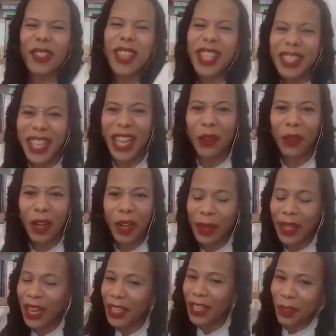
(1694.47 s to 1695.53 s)
So that's kind of
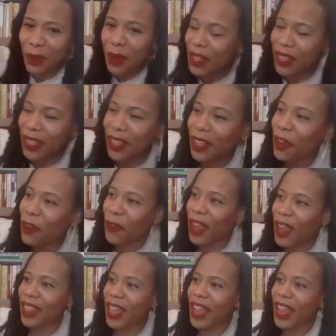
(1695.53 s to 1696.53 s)
what I mean. I just wanted to clarify.